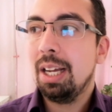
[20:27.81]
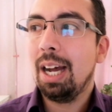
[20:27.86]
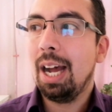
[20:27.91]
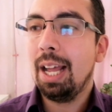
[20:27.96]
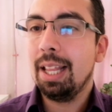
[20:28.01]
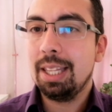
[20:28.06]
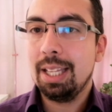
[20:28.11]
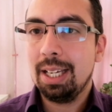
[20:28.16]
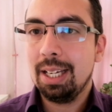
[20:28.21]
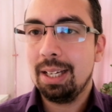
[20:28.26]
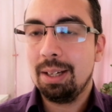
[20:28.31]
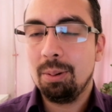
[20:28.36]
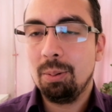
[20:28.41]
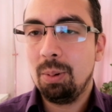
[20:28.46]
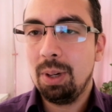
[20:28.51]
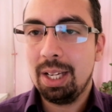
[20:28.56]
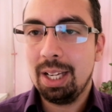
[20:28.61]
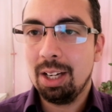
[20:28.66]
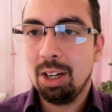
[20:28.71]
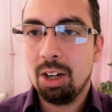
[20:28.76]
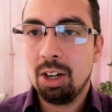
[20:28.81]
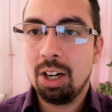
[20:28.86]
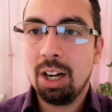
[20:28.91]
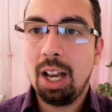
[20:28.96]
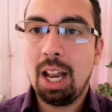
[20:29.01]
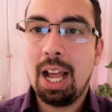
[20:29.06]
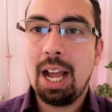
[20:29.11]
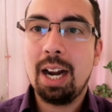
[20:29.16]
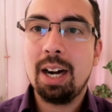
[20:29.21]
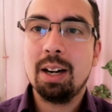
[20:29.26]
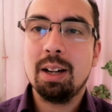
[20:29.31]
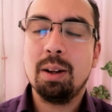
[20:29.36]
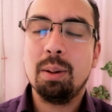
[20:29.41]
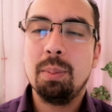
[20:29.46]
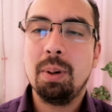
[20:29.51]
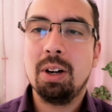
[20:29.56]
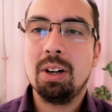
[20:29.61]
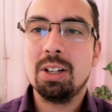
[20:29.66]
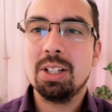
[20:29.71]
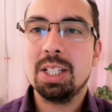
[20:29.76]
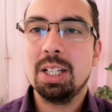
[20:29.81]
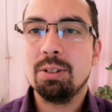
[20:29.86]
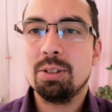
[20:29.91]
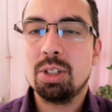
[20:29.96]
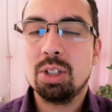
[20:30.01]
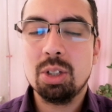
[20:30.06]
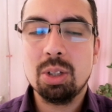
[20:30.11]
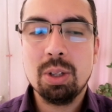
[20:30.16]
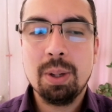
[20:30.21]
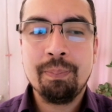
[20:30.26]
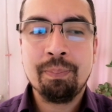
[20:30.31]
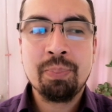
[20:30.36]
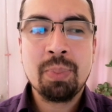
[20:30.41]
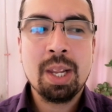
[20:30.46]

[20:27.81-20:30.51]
I think we can learn a lot about ourselves too.